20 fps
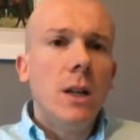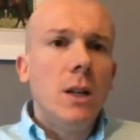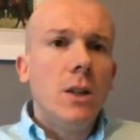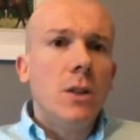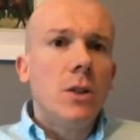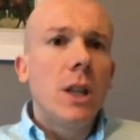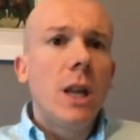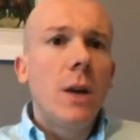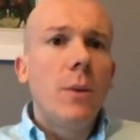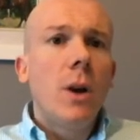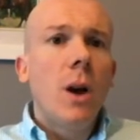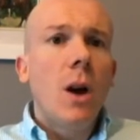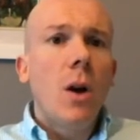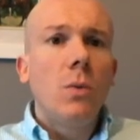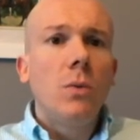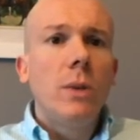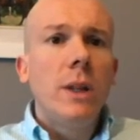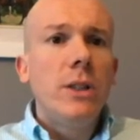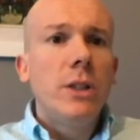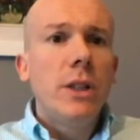So there we go,
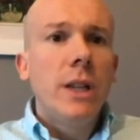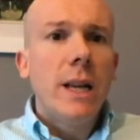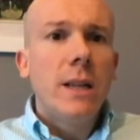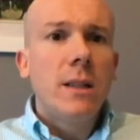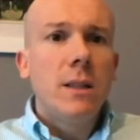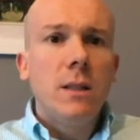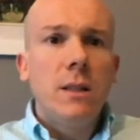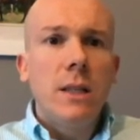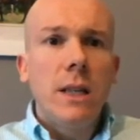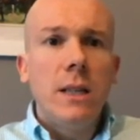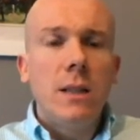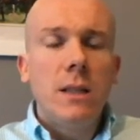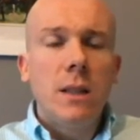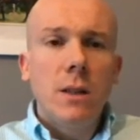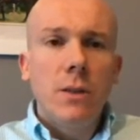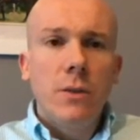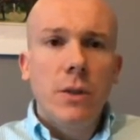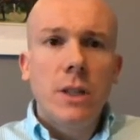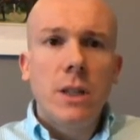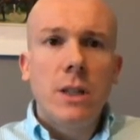Legionnaires Disease
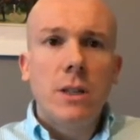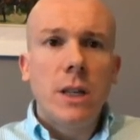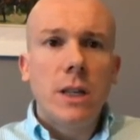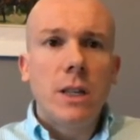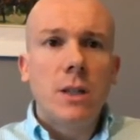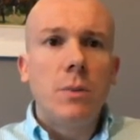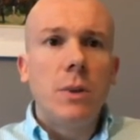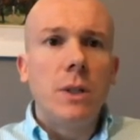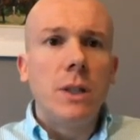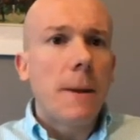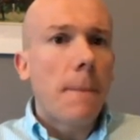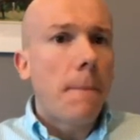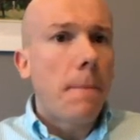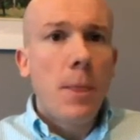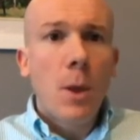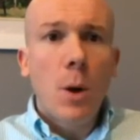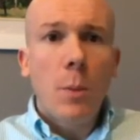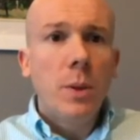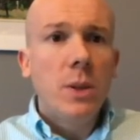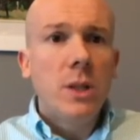risk assessment.
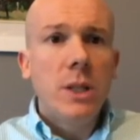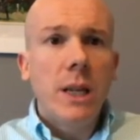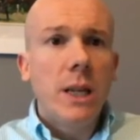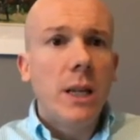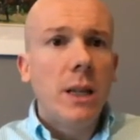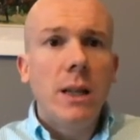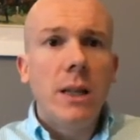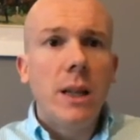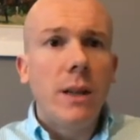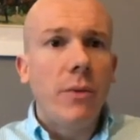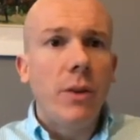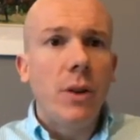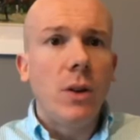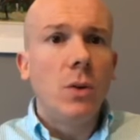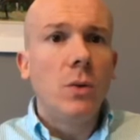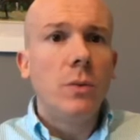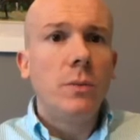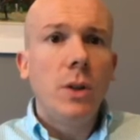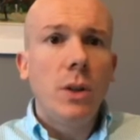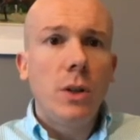Not particularly
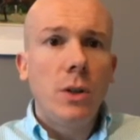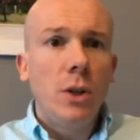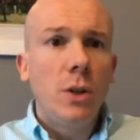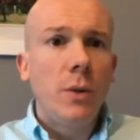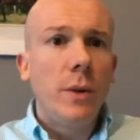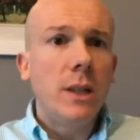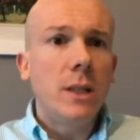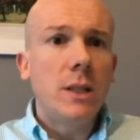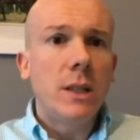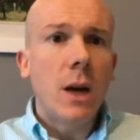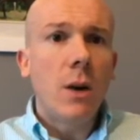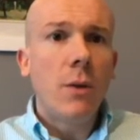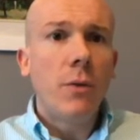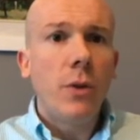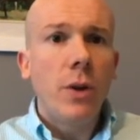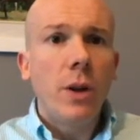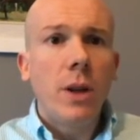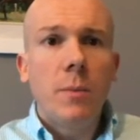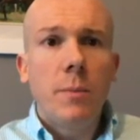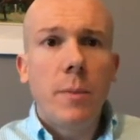difficult. You can do it yourself
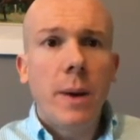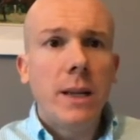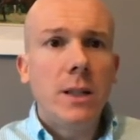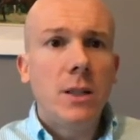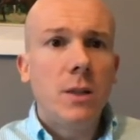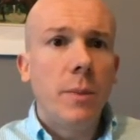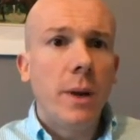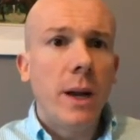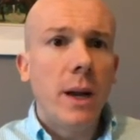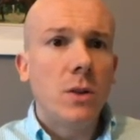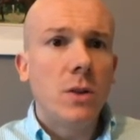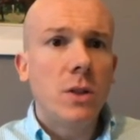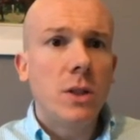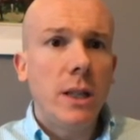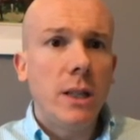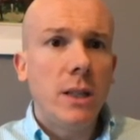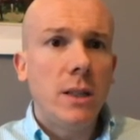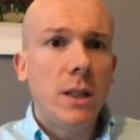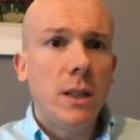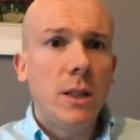or you can pay somebody else
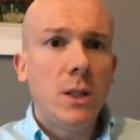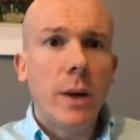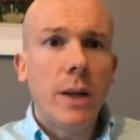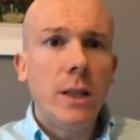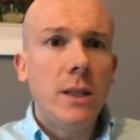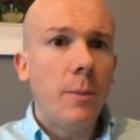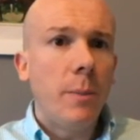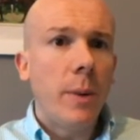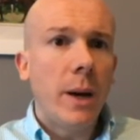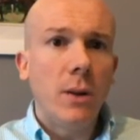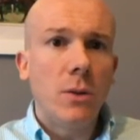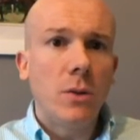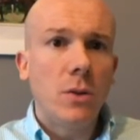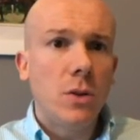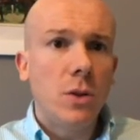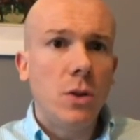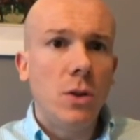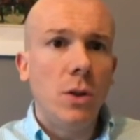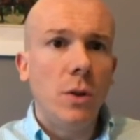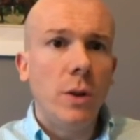£60 to
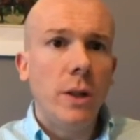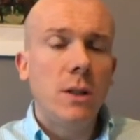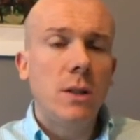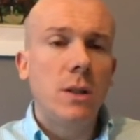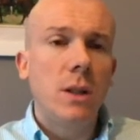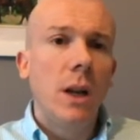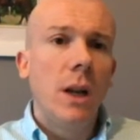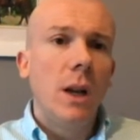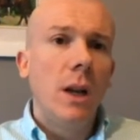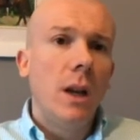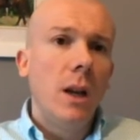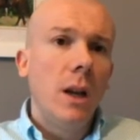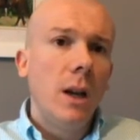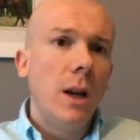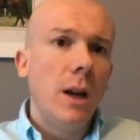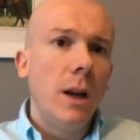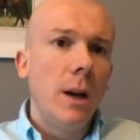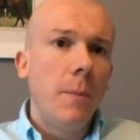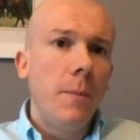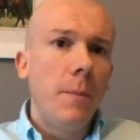£80 to do it.
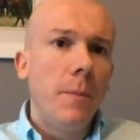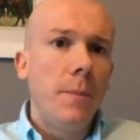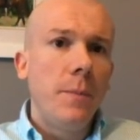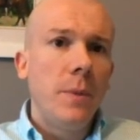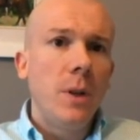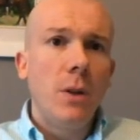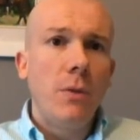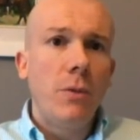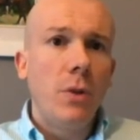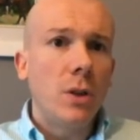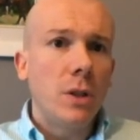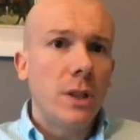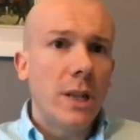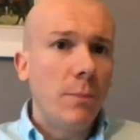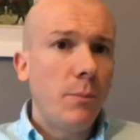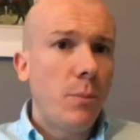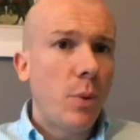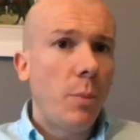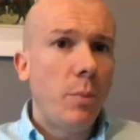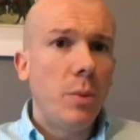If you've got
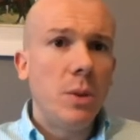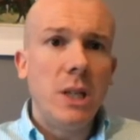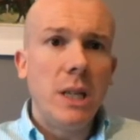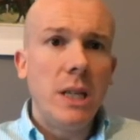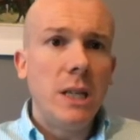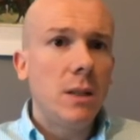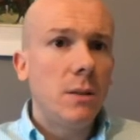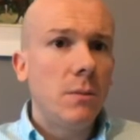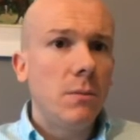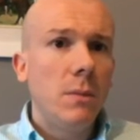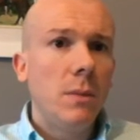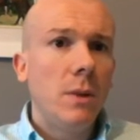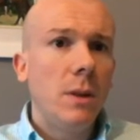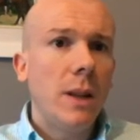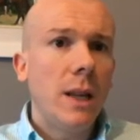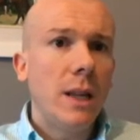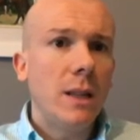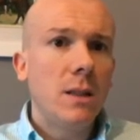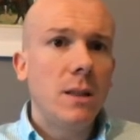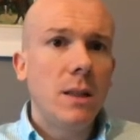10 properties,
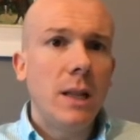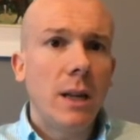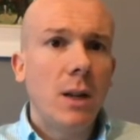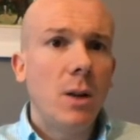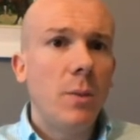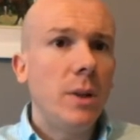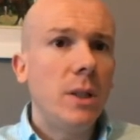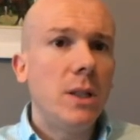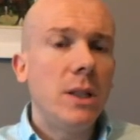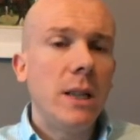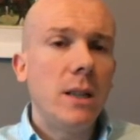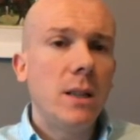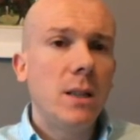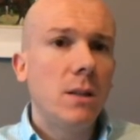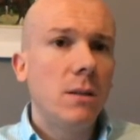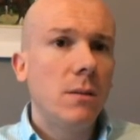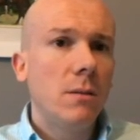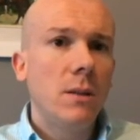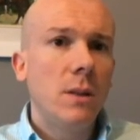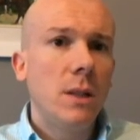that could be
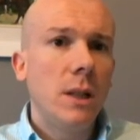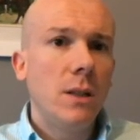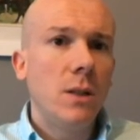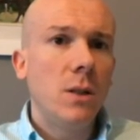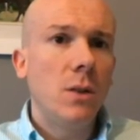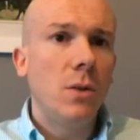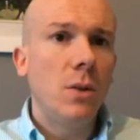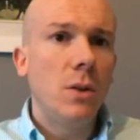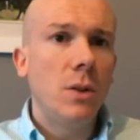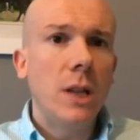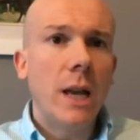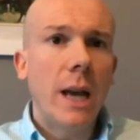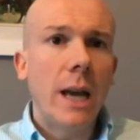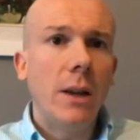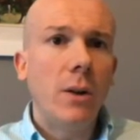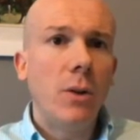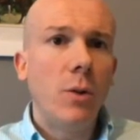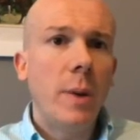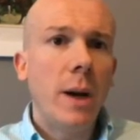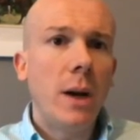£600 to
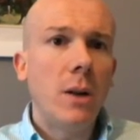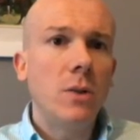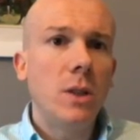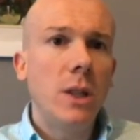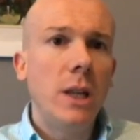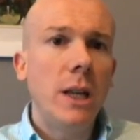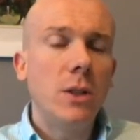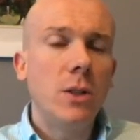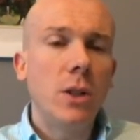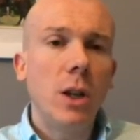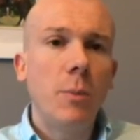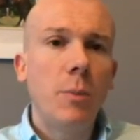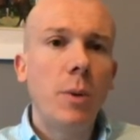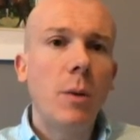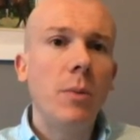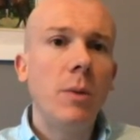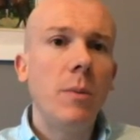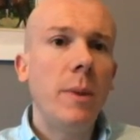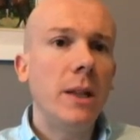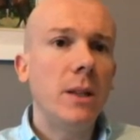£800 a year. So you're
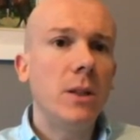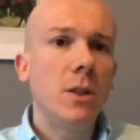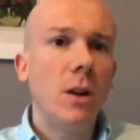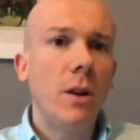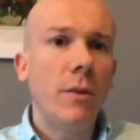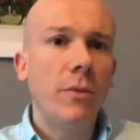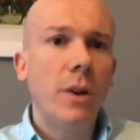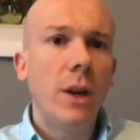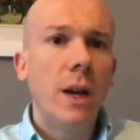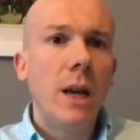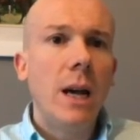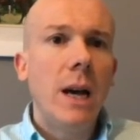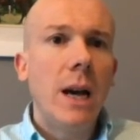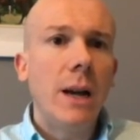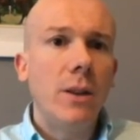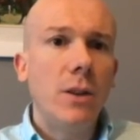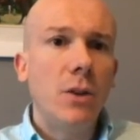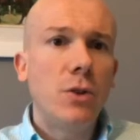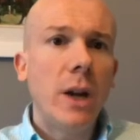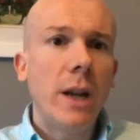probably better off
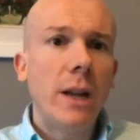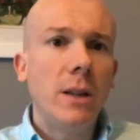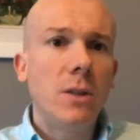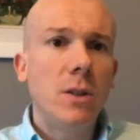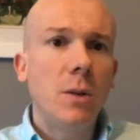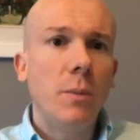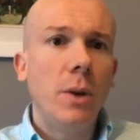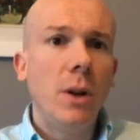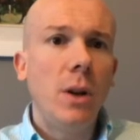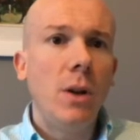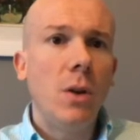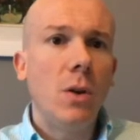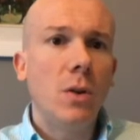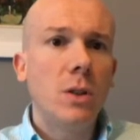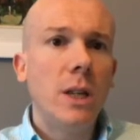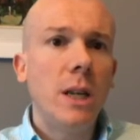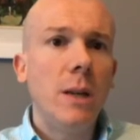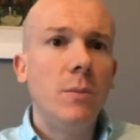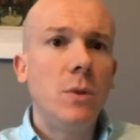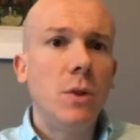either training somebody in your
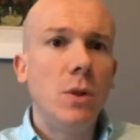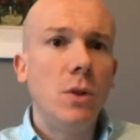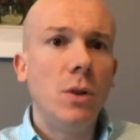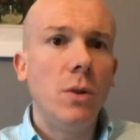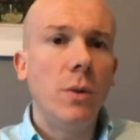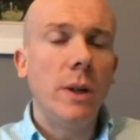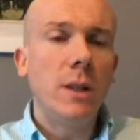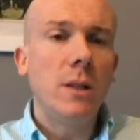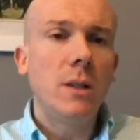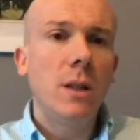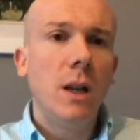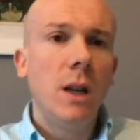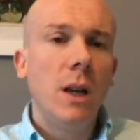team to do it,